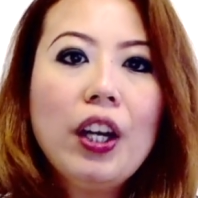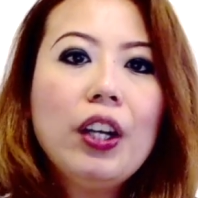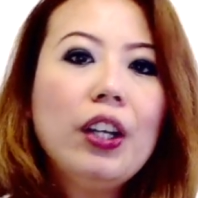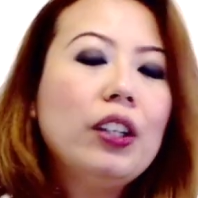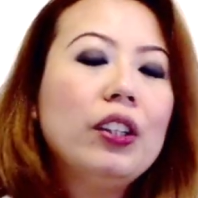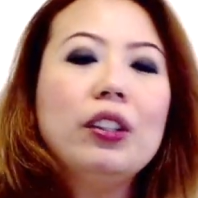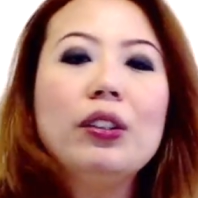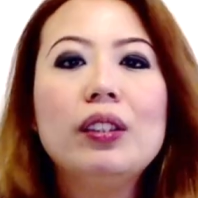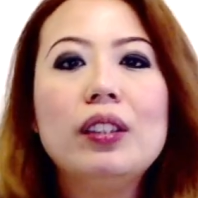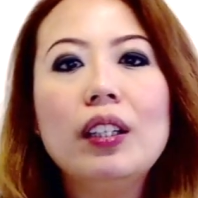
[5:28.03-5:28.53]

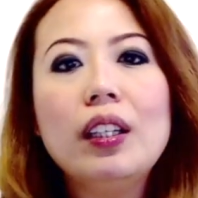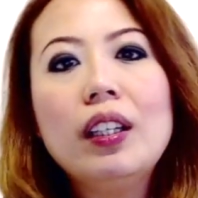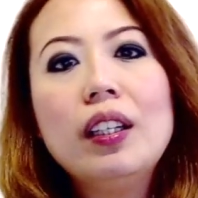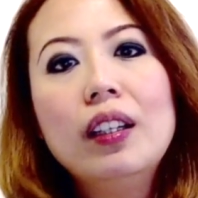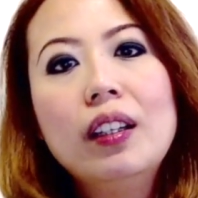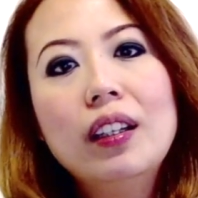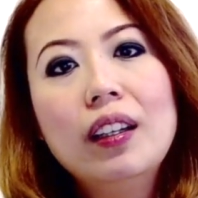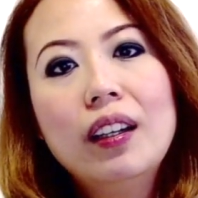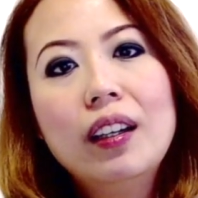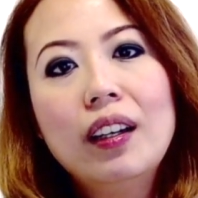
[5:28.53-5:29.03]
You
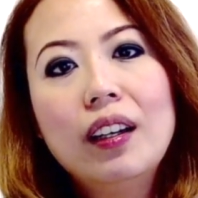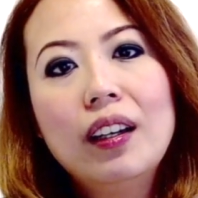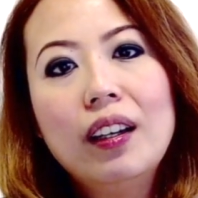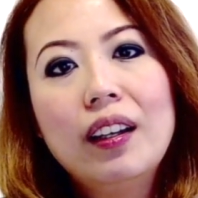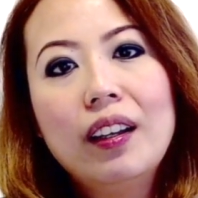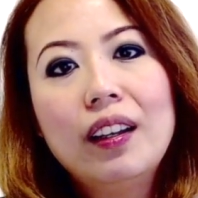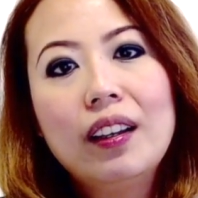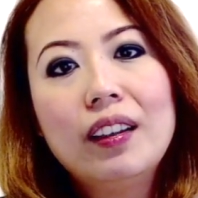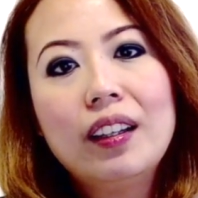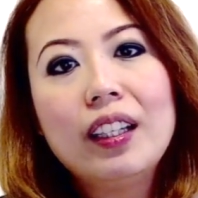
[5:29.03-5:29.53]
see,
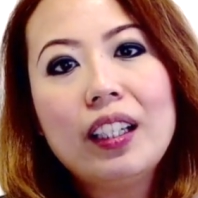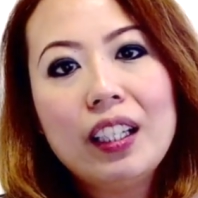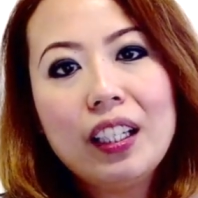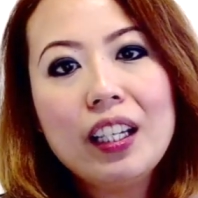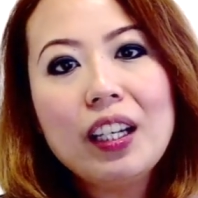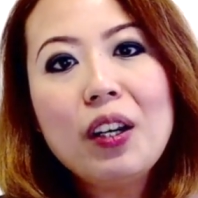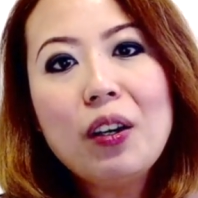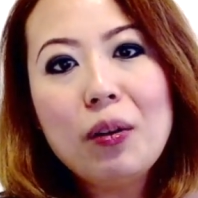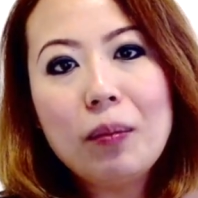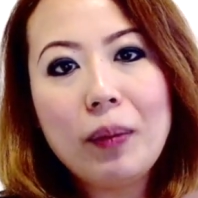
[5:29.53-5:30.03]
the
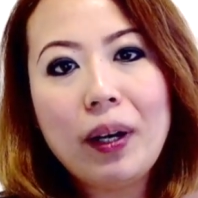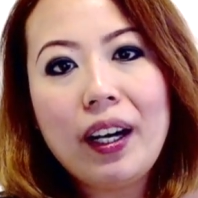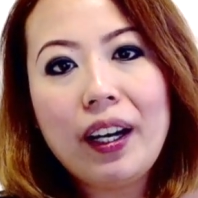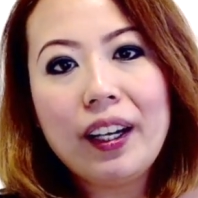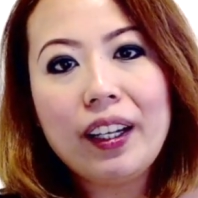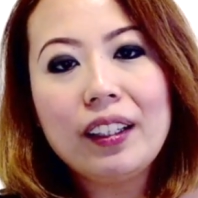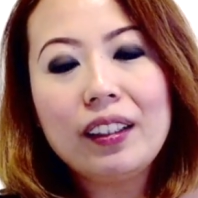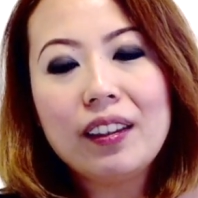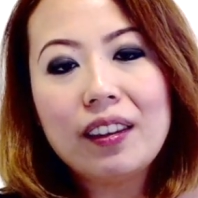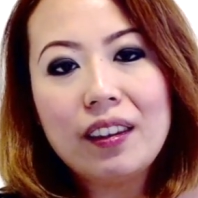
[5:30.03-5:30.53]
ego
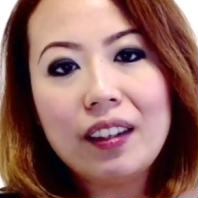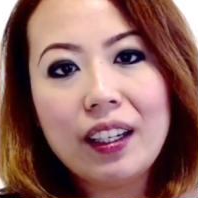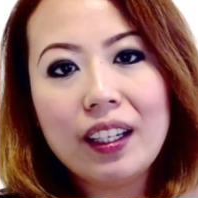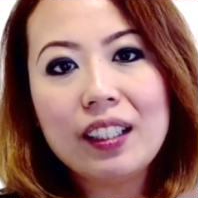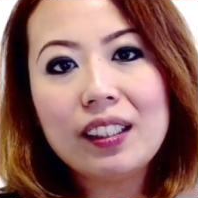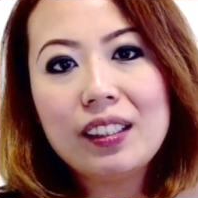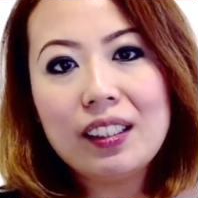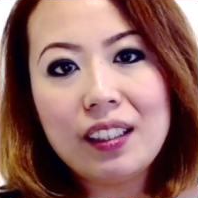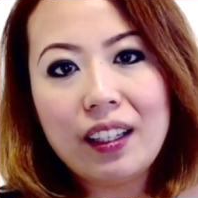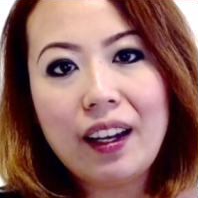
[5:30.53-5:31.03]
mind
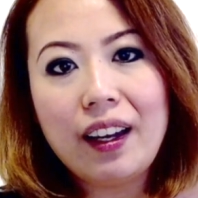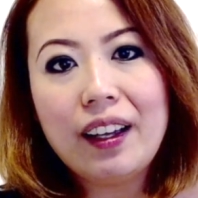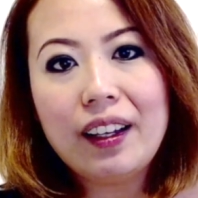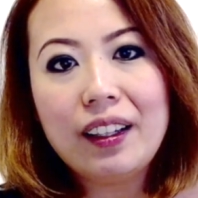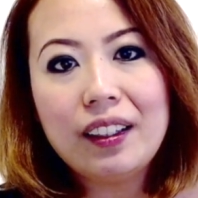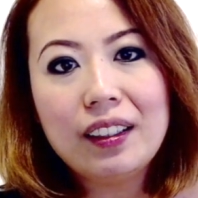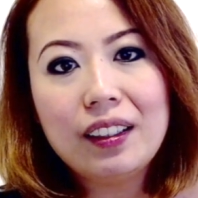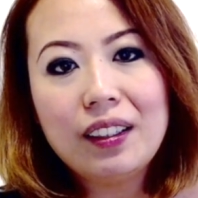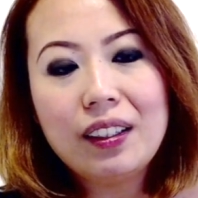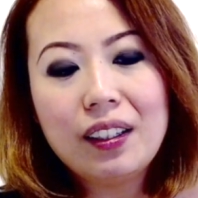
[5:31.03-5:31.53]
thinks
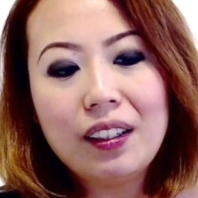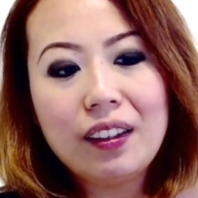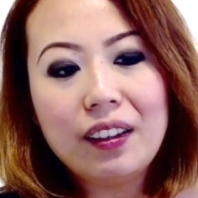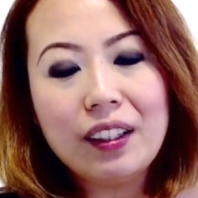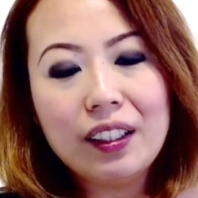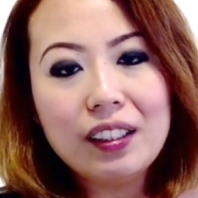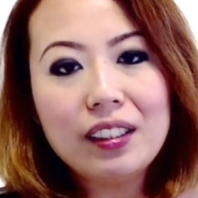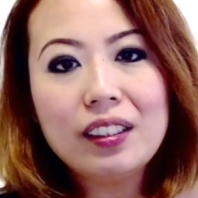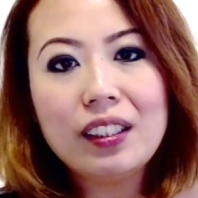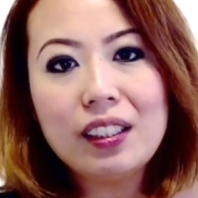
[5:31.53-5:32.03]
that
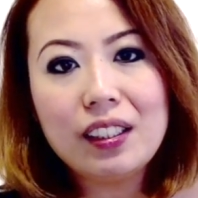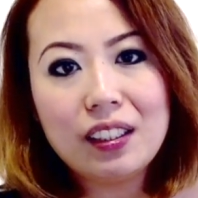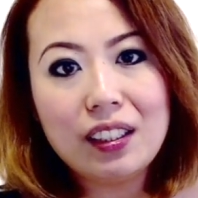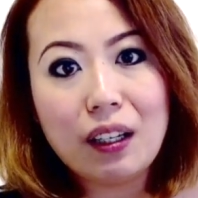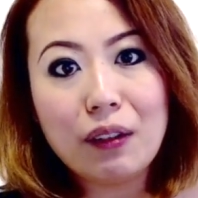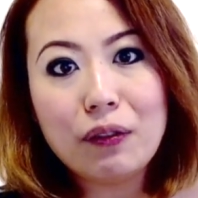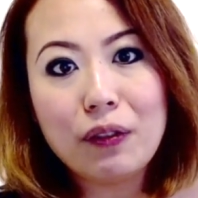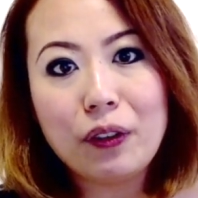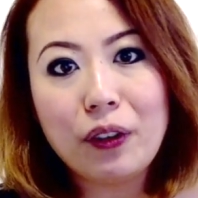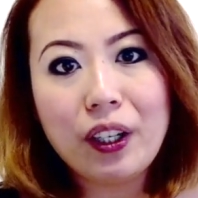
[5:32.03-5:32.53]
this is
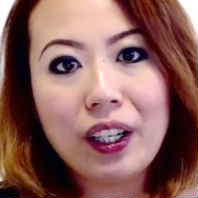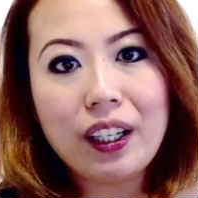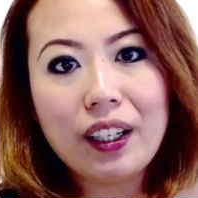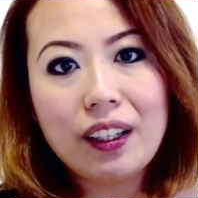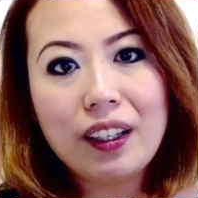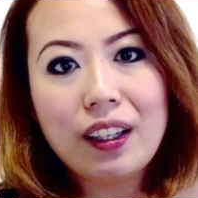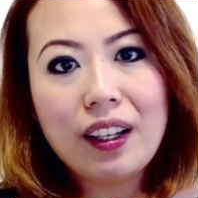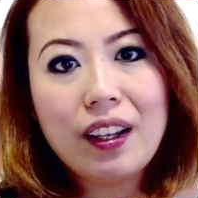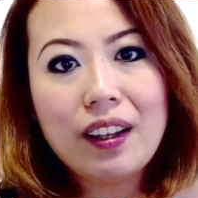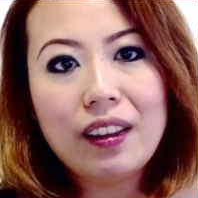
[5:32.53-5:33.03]
suffering,
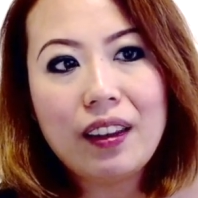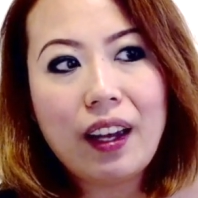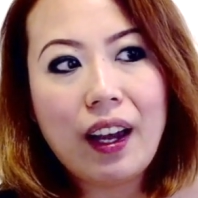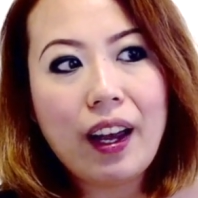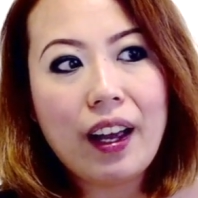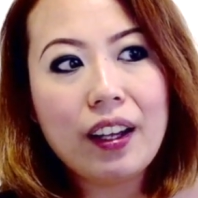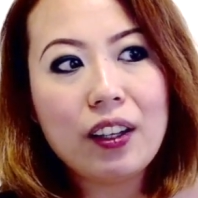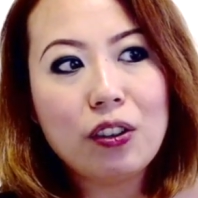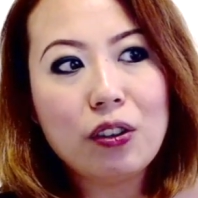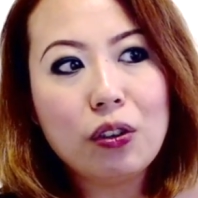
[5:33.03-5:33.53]

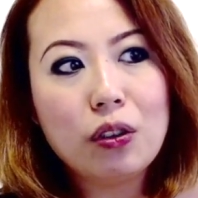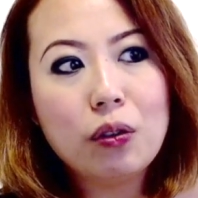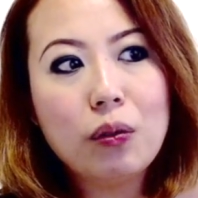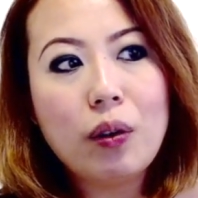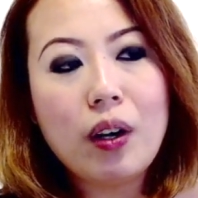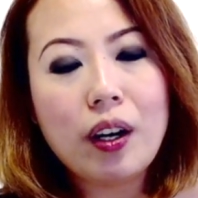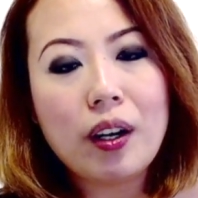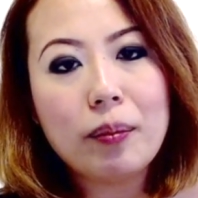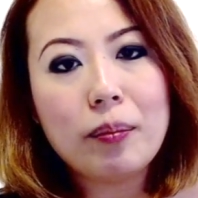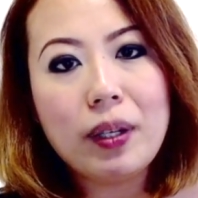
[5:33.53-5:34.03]
that you
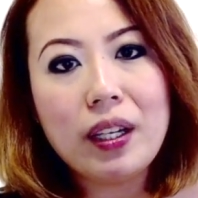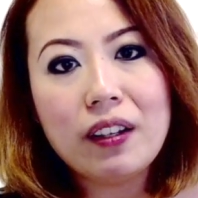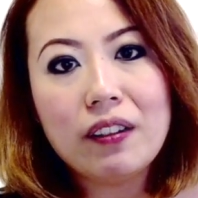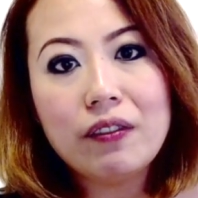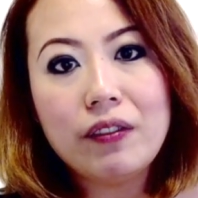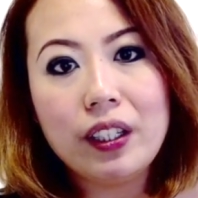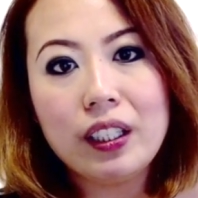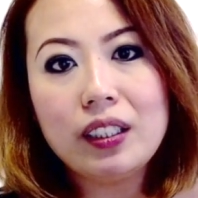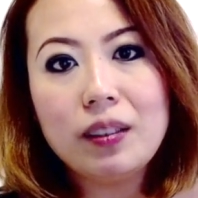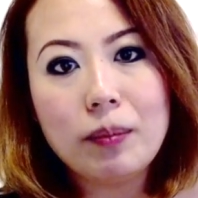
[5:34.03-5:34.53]
are
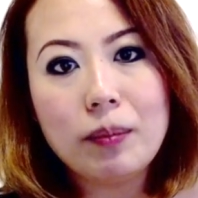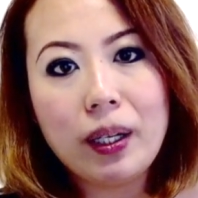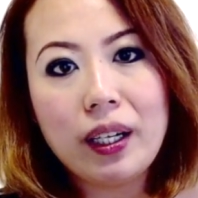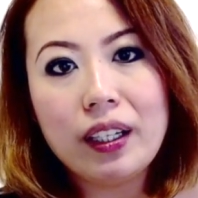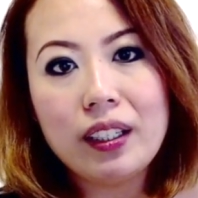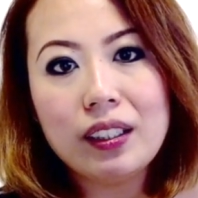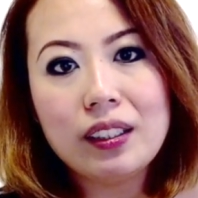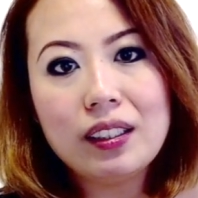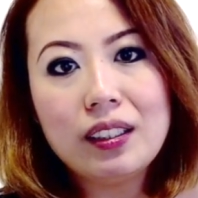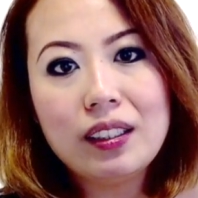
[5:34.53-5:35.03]
being
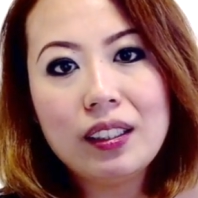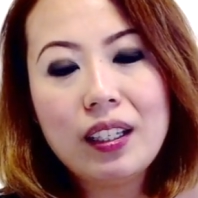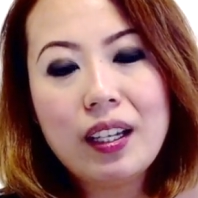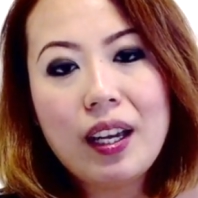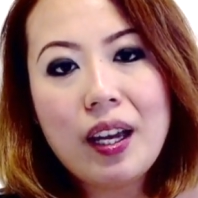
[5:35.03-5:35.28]
victimized.